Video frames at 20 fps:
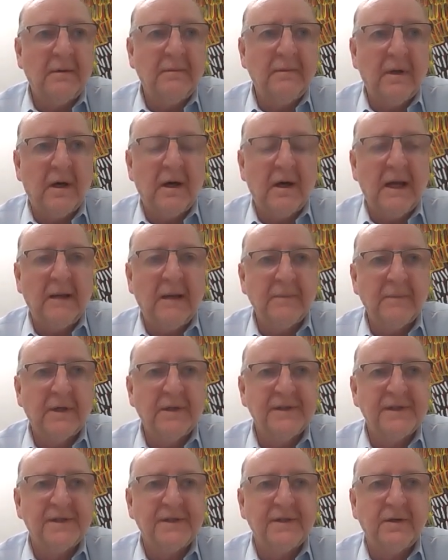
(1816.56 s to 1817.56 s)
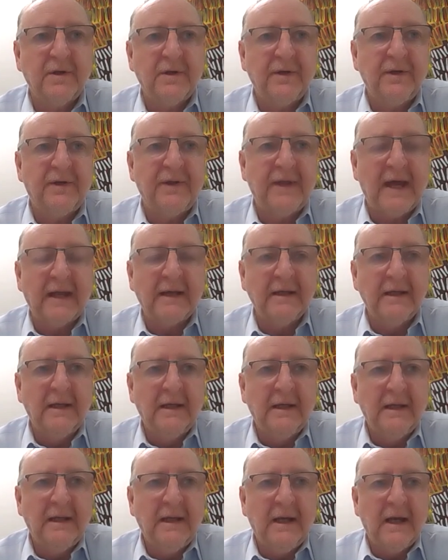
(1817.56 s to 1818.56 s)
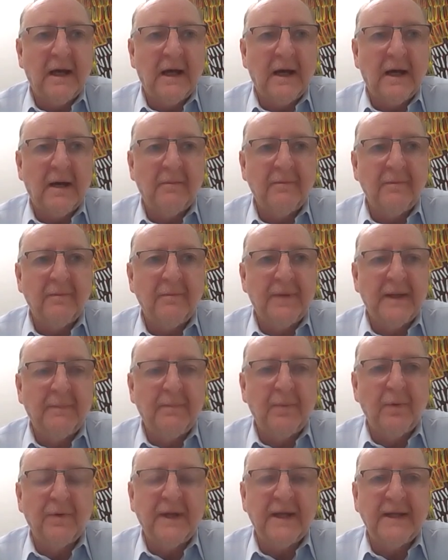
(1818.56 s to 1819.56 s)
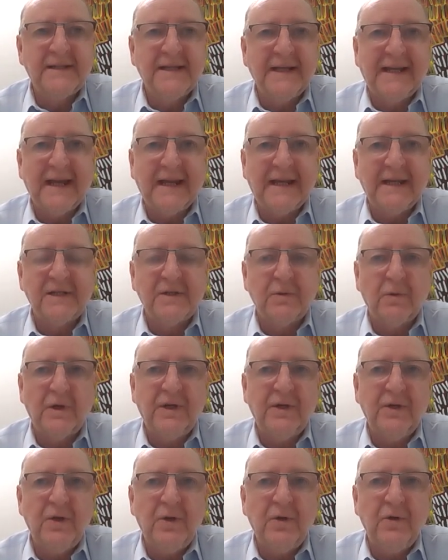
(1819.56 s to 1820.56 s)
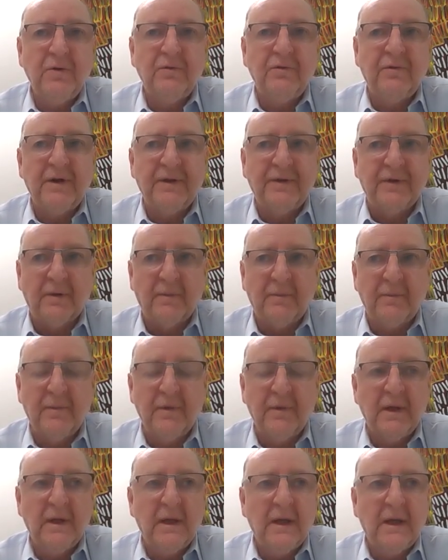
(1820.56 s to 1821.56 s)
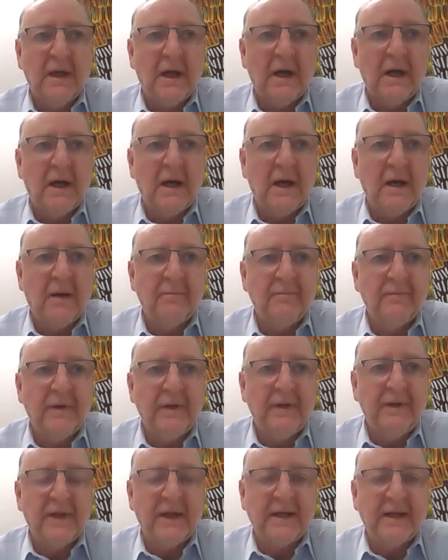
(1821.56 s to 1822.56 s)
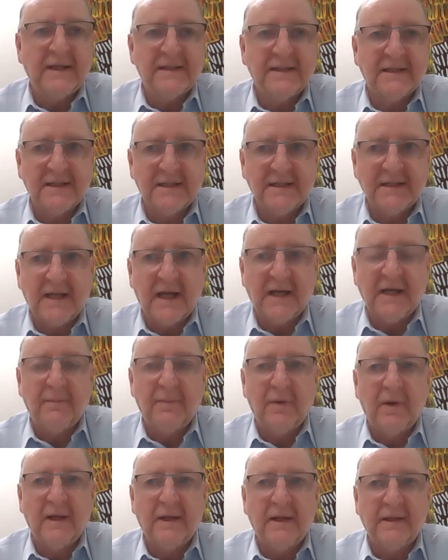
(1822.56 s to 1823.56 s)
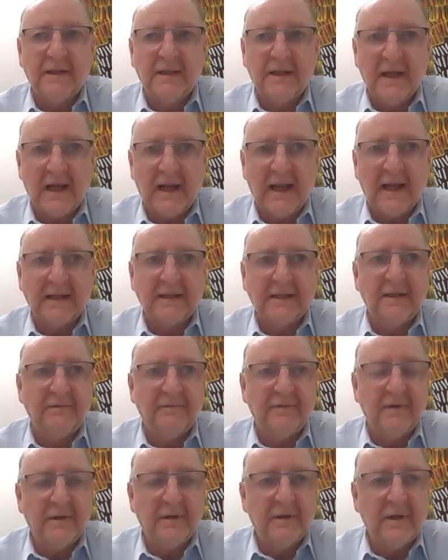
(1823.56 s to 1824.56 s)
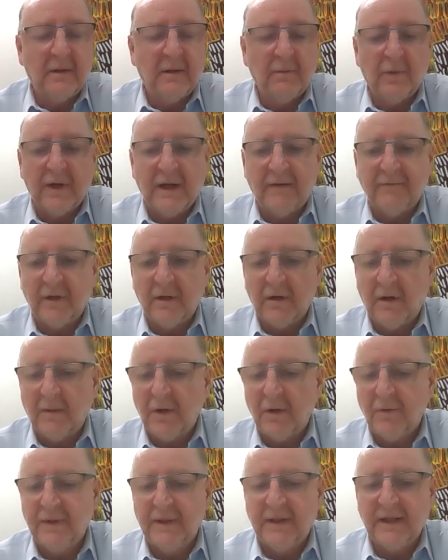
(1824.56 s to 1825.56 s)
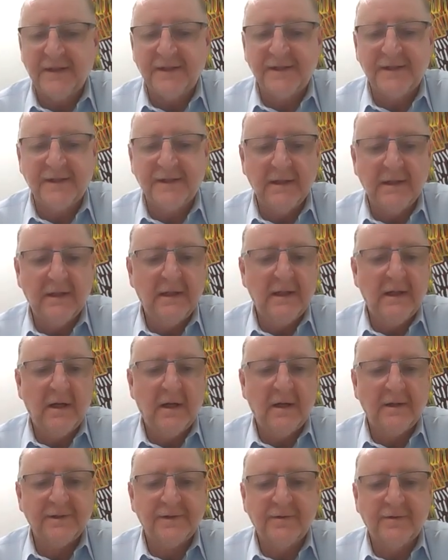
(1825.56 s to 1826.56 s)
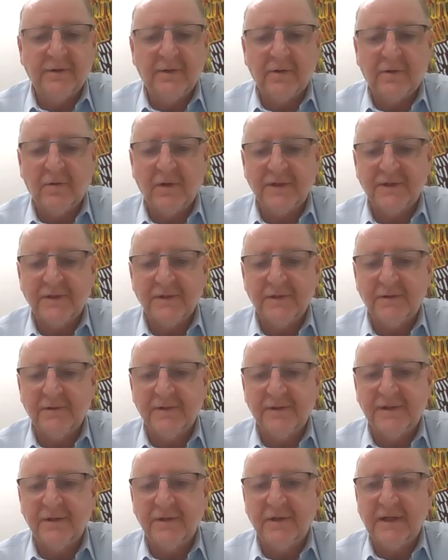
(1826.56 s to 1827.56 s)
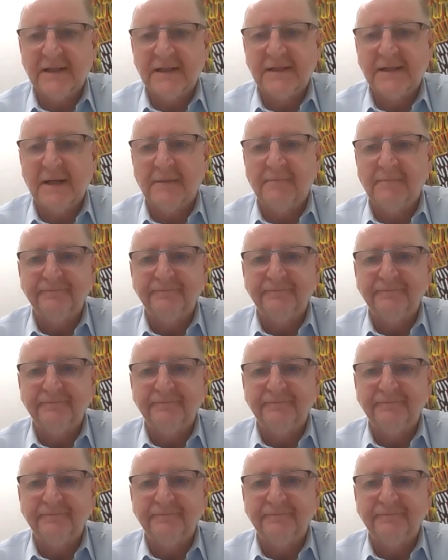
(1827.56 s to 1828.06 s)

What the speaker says: I am concerned that people need to get into a new rhythm that is sustainable and collective and what have you. I'm hoping that's answering your question to a certain extent.